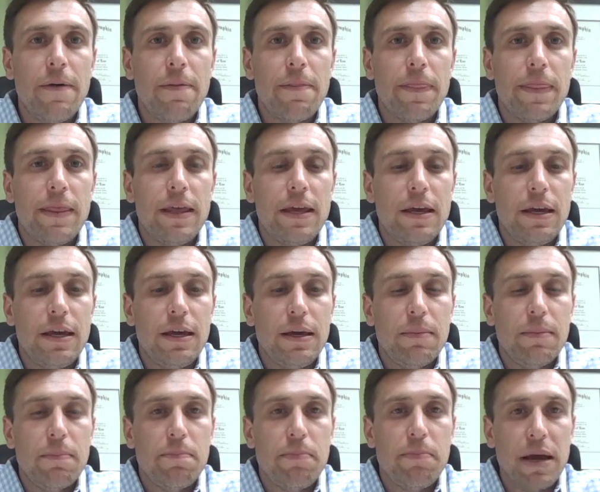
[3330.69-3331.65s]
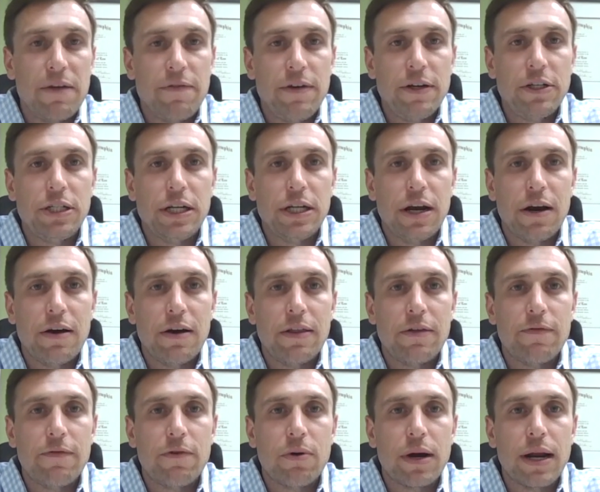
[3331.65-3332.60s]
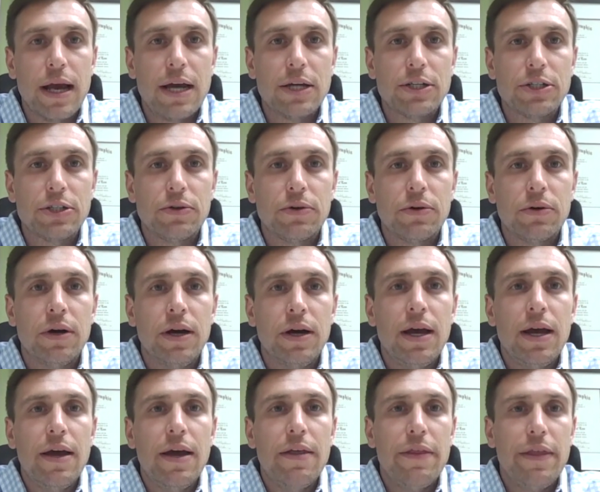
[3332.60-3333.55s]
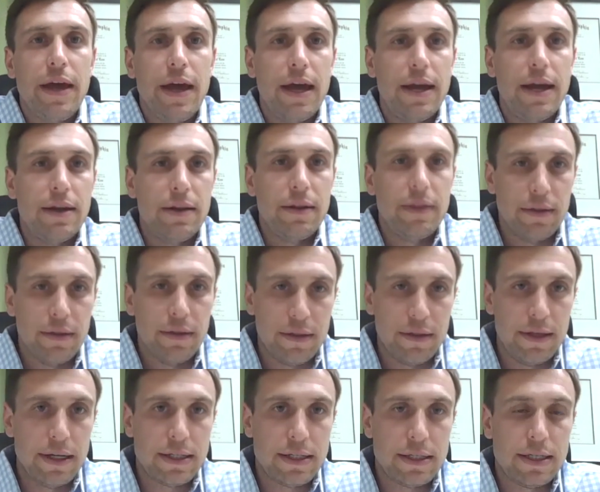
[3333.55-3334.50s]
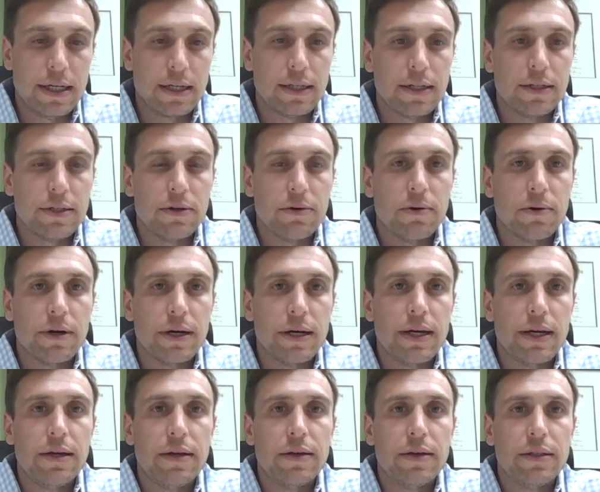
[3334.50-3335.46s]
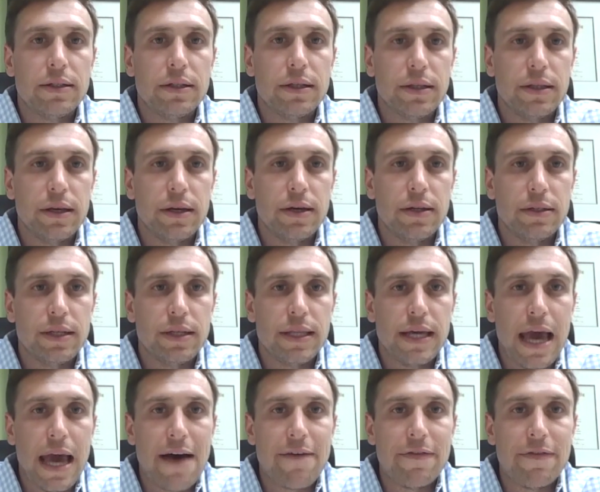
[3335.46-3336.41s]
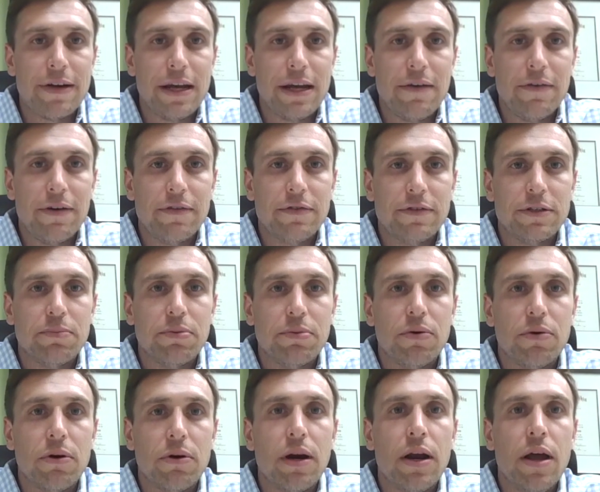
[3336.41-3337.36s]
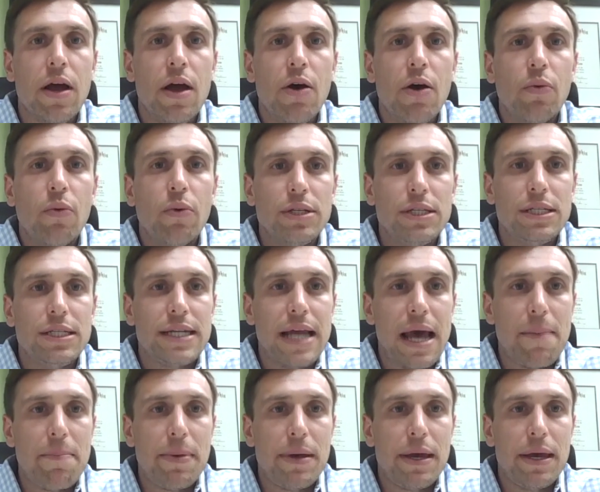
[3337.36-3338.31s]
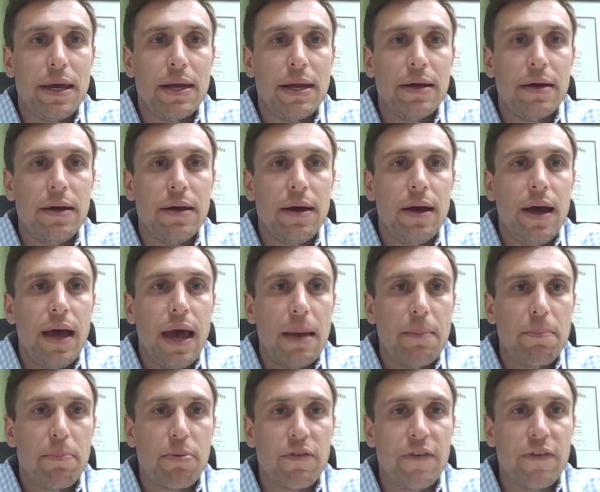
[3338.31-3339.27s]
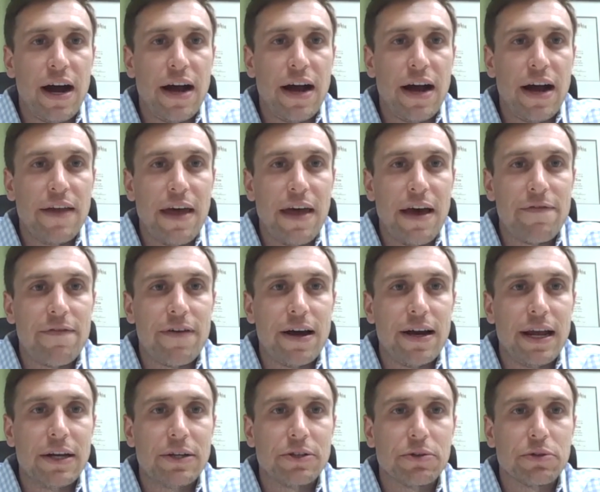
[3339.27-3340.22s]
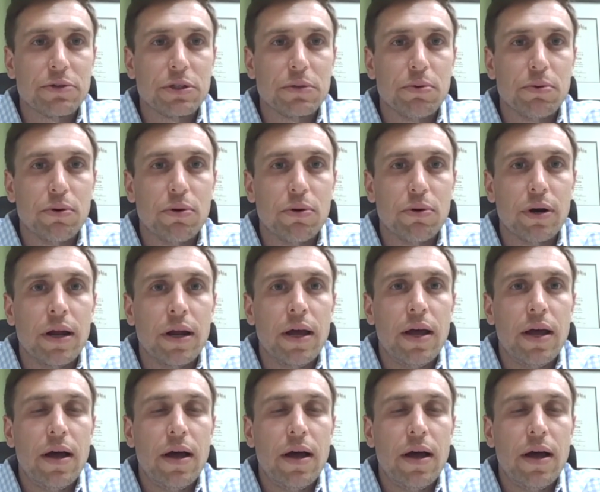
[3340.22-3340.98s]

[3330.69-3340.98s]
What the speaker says: the beneficiary, the foreign national, then this signatory to the affidavit of support would step in and provide that financial support.